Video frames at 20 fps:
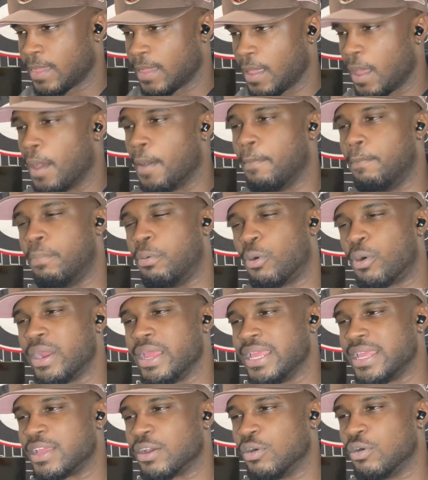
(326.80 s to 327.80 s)
a
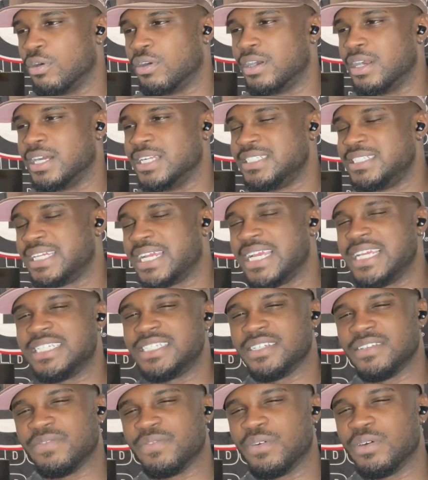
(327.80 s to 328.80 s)
break or a change
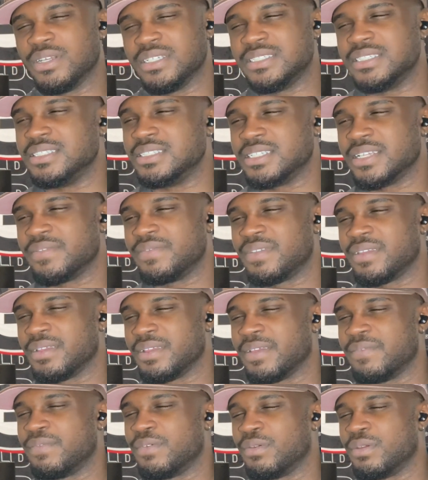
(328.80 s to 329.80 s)
in voices,
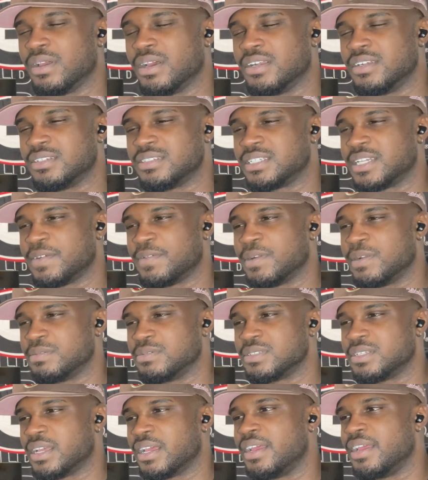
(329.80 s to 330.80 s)
if you understand what I'm
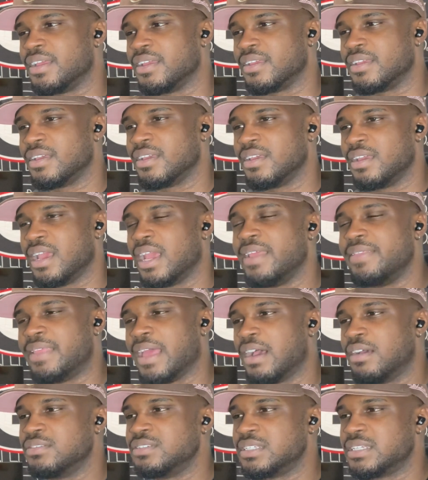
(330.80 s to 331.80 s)
saying. And
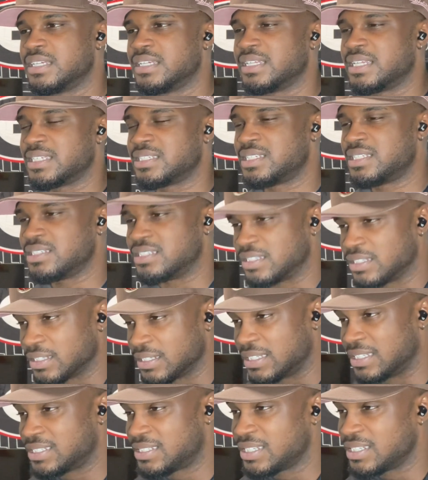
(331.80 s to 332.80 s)
that was a good decision,
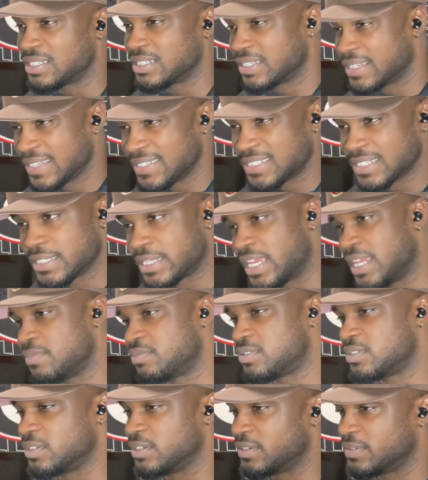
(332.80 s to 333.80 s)
because it
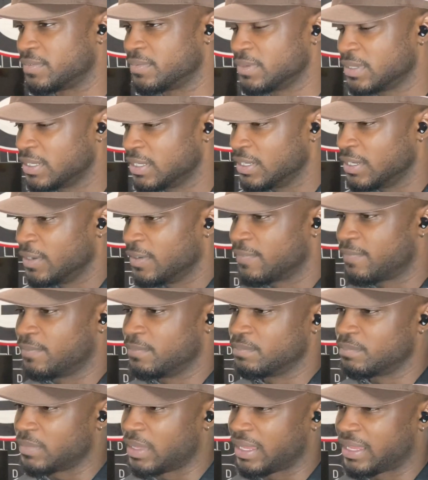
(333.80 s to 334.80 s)
keeps a
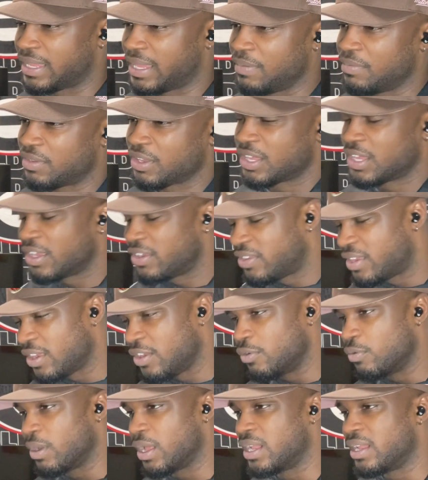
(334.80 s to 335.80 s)

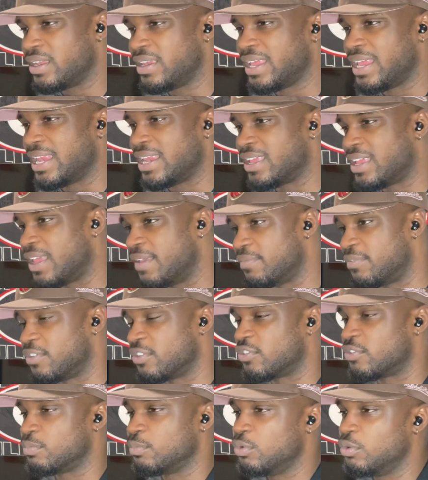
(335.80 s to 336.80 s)
continuity and it keeps it
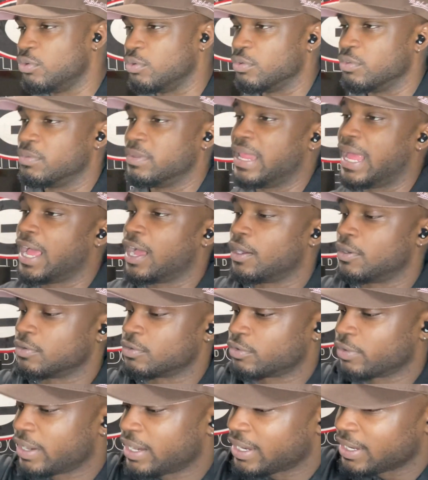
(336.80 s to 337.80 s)
smooth. Now,
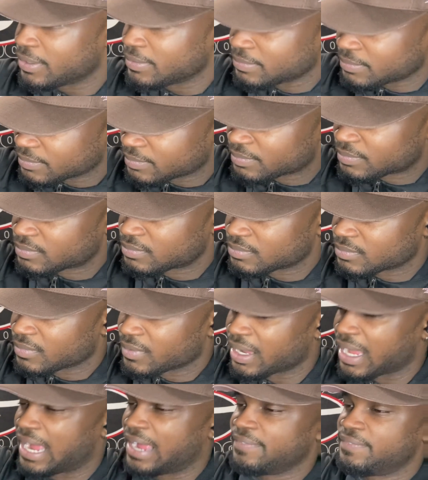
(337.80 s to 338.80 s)
granted,
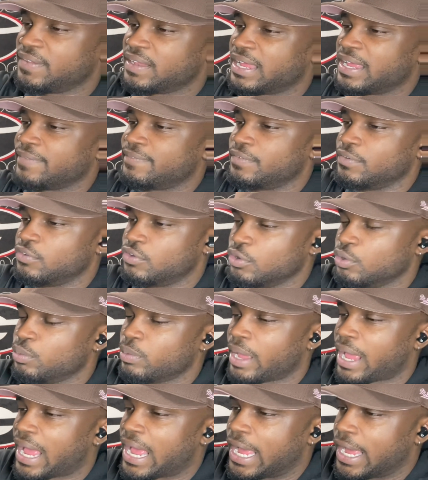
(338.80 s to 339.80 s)
I feel like if you do
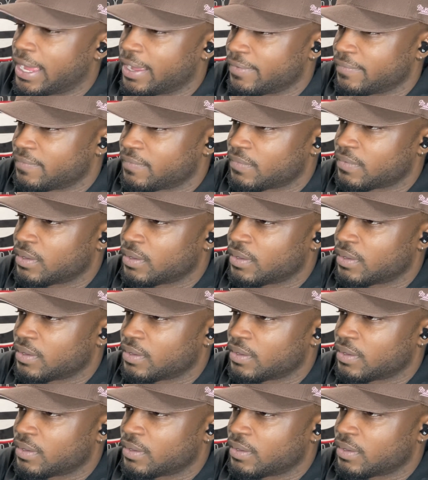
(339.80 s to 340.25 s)
have